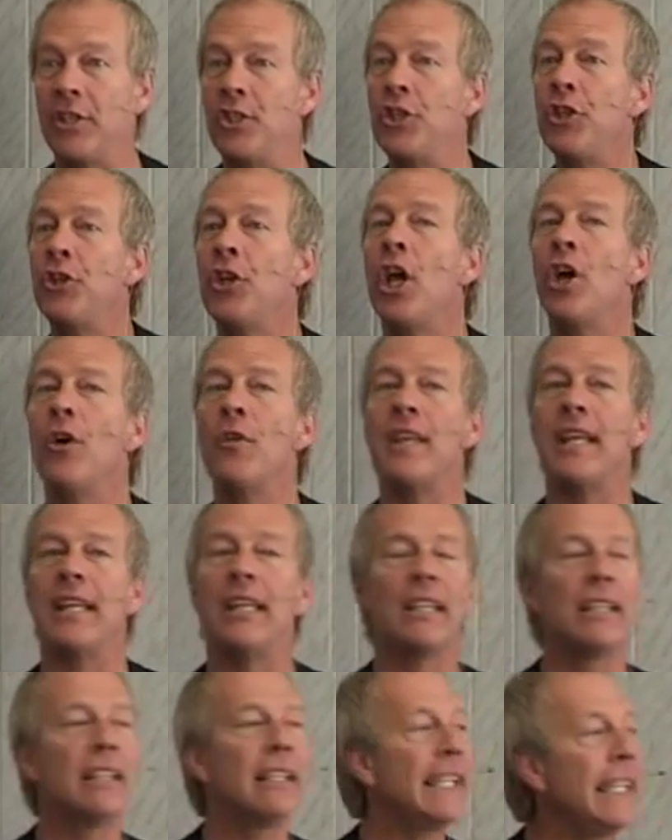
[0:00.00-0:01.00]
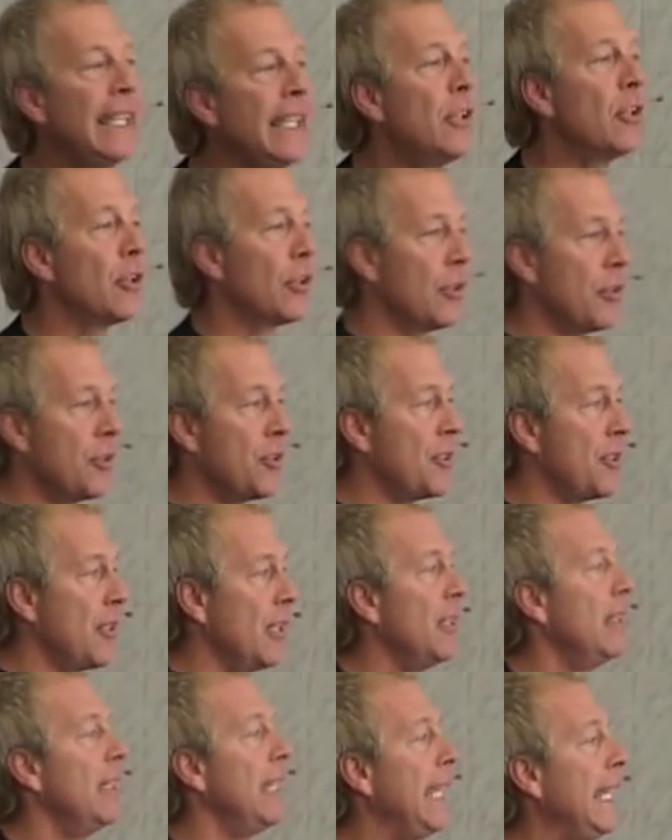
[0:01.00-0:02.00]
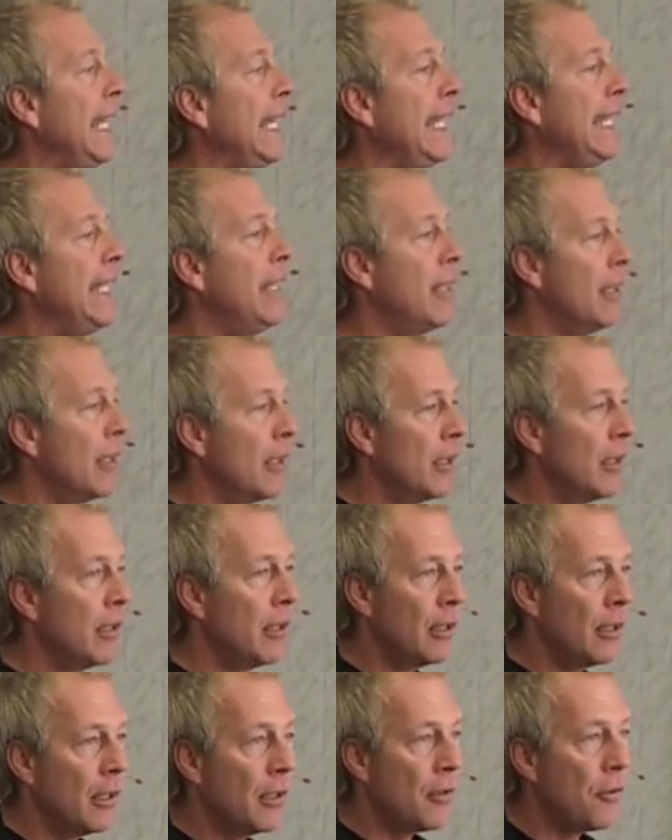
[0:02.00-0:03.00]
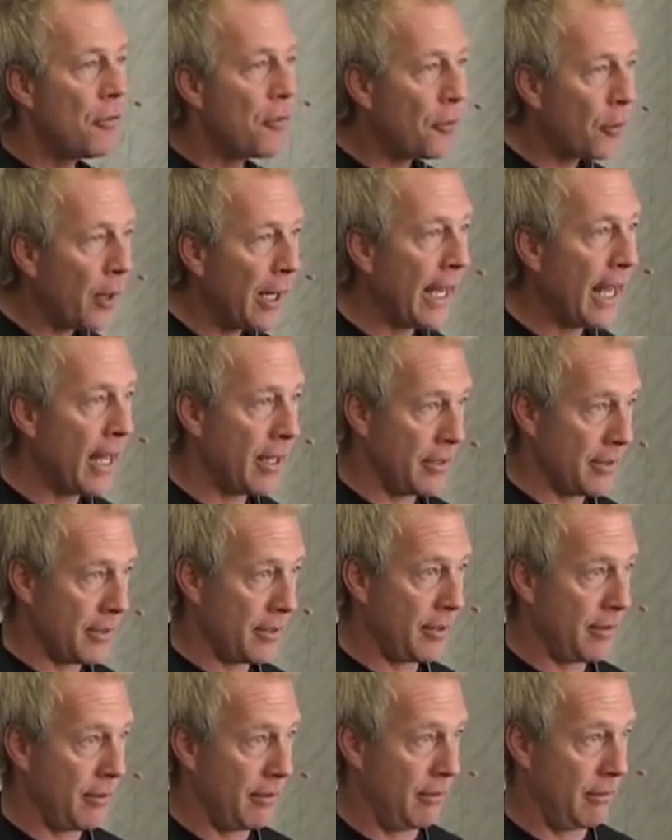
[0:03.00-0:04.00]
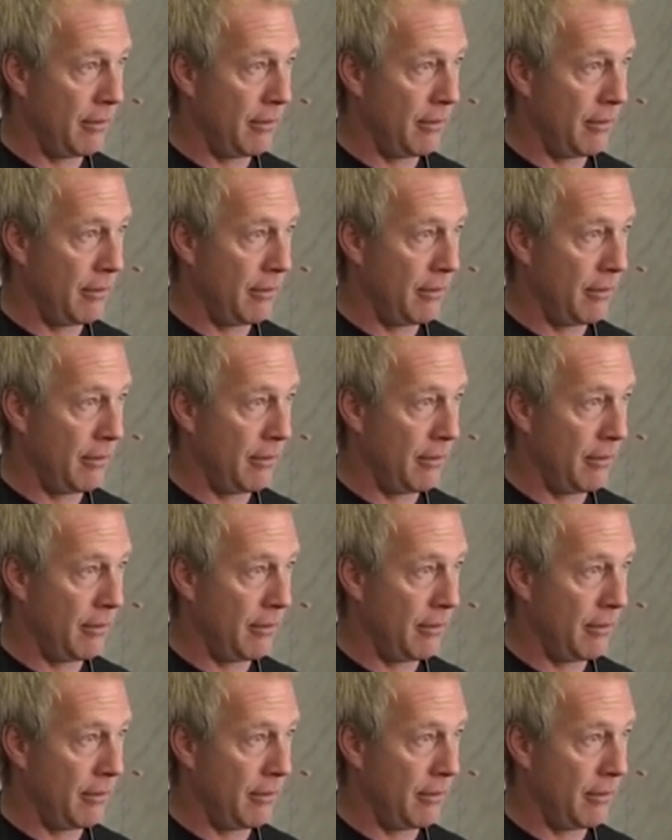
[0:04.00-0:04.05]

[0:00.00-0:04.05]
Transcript: Did you know that leaders need friends?